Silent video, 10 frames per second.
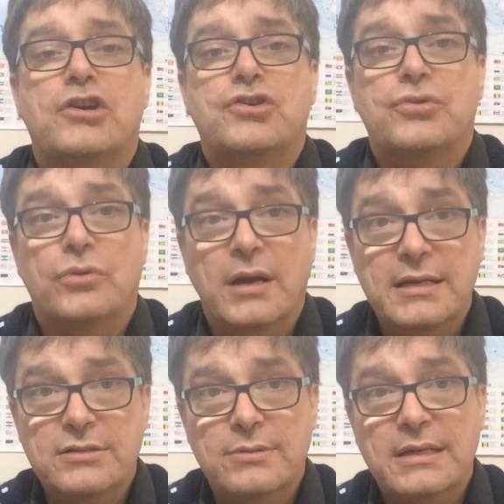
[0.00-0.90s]

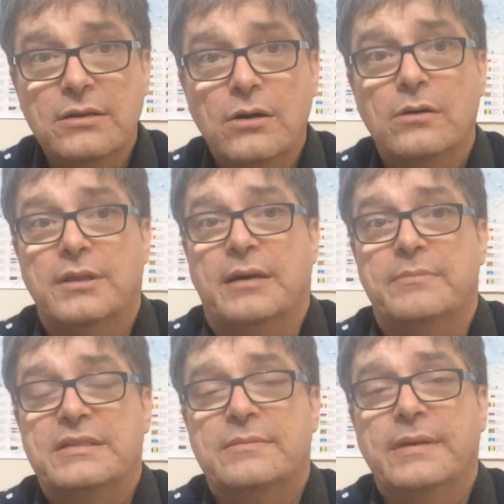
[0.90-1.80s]
Try to ignore
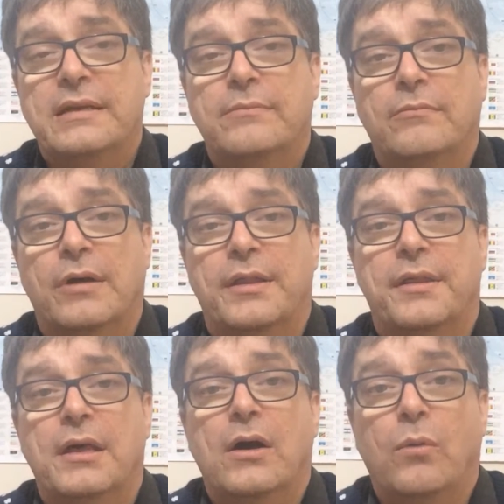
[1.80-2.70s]
them to begin
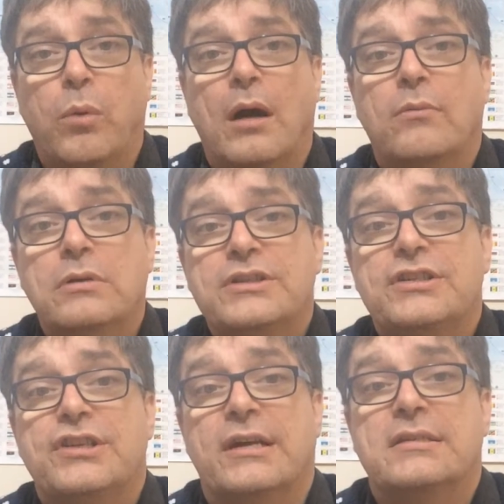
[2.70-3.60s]
with. What I would
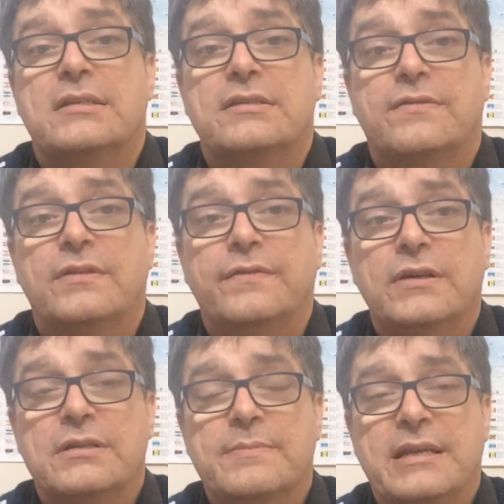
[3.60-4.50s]
suggest is for the
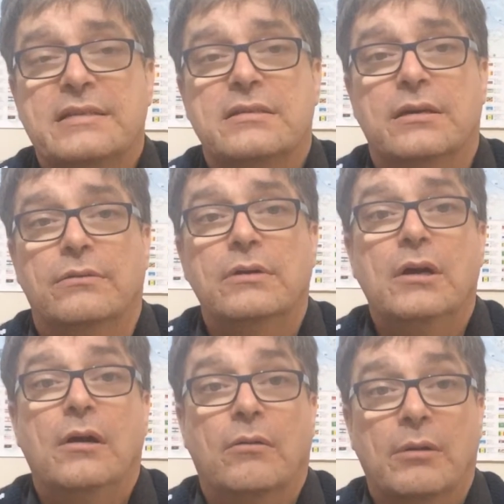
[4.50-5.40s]
first minute or two,
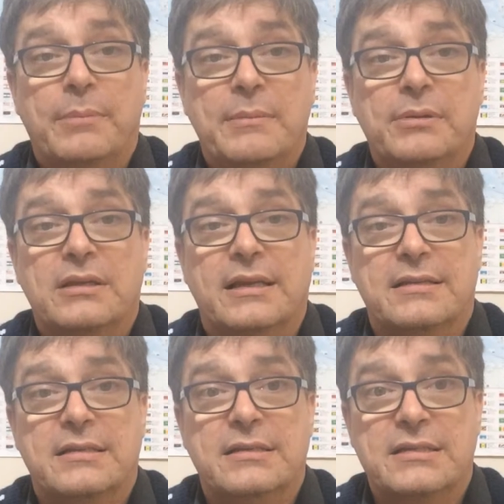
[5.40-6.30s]
while people
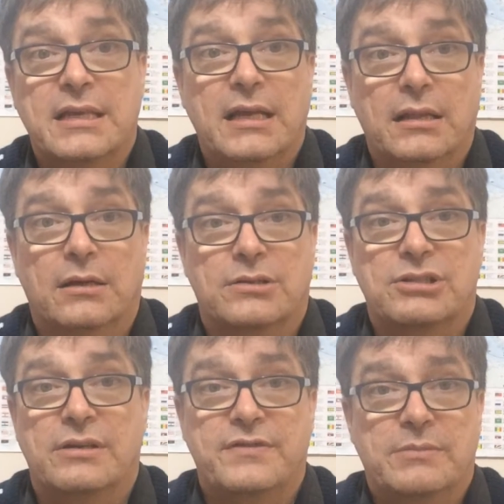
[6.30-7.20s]
connect in, say hello.
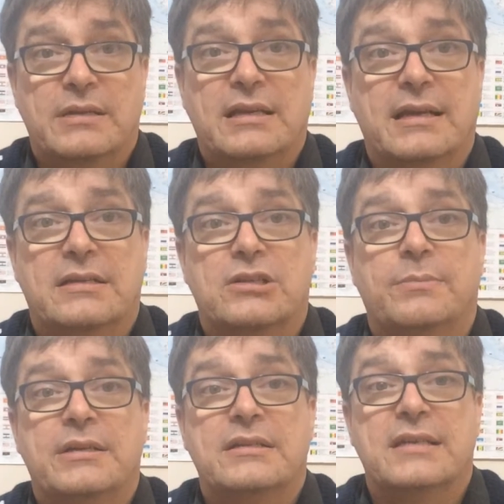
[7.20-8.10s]
So if somebody connects
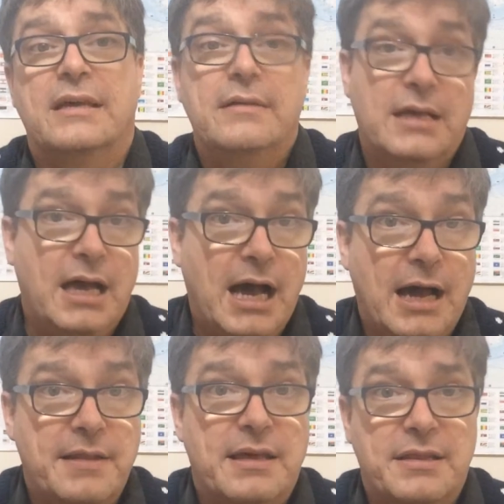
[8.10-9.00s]
up, you say,
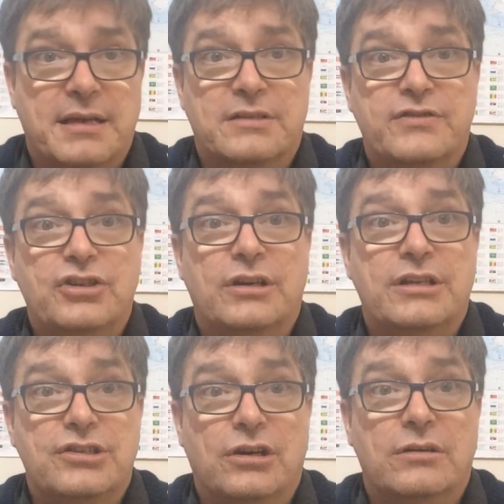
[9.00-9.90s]
hi there, thanks for
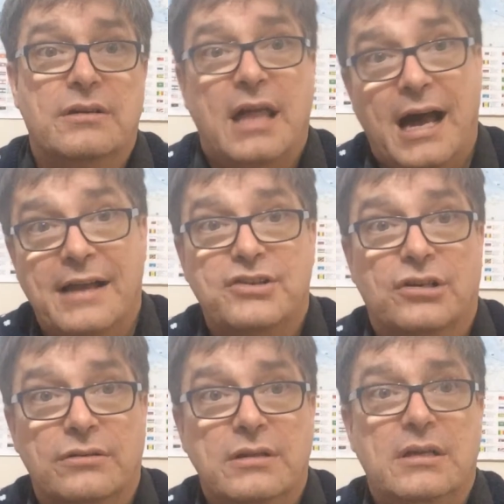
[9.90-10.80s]
joining, John. Hi,
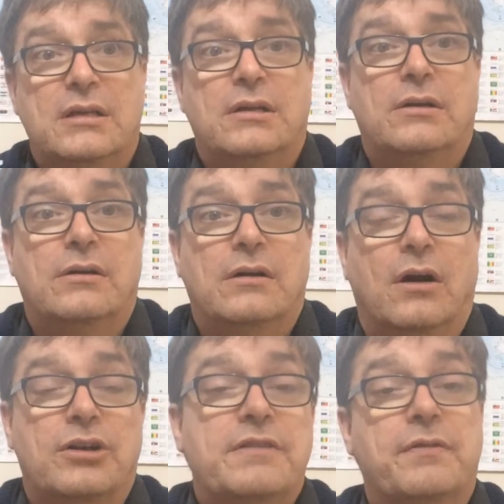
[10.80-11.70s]
John.
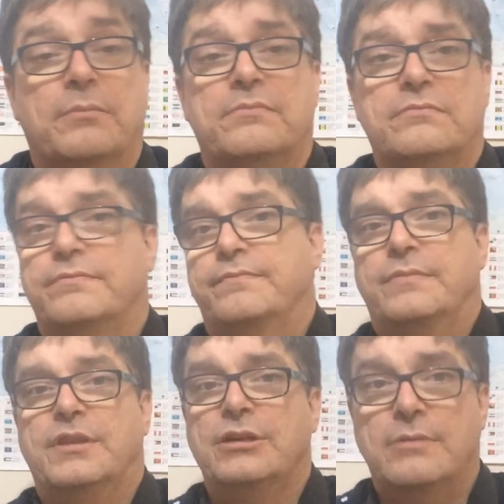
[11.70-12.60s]
Oh, you're from
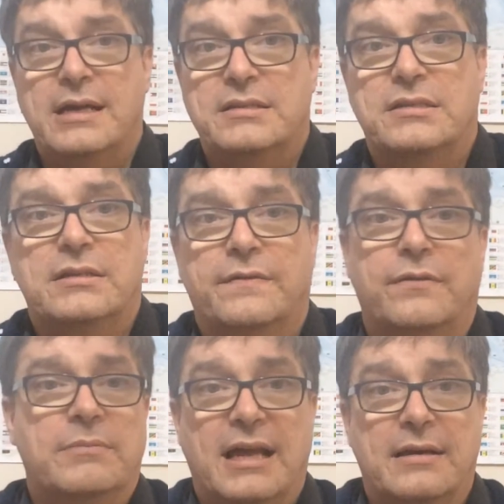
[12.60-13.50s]
the US, you're
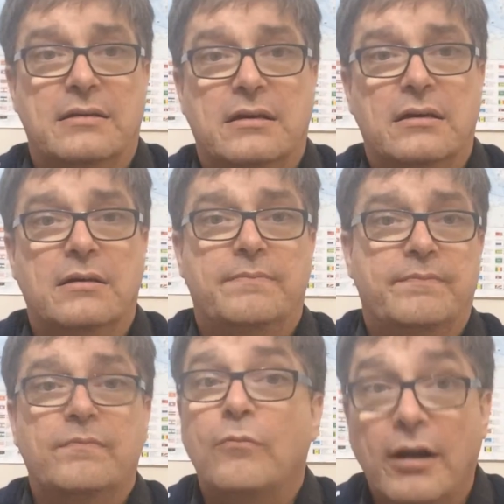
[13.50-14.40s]
from Canada,
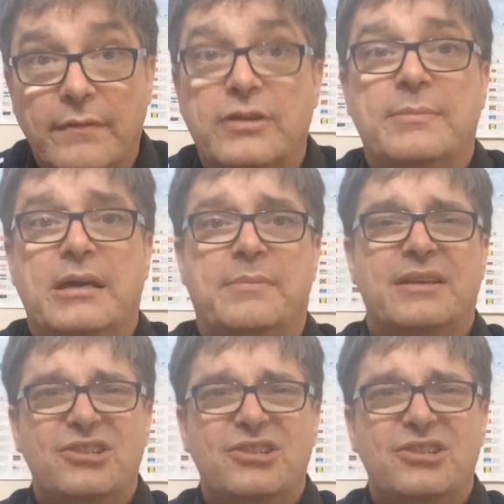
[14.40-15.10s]
wherever you may be.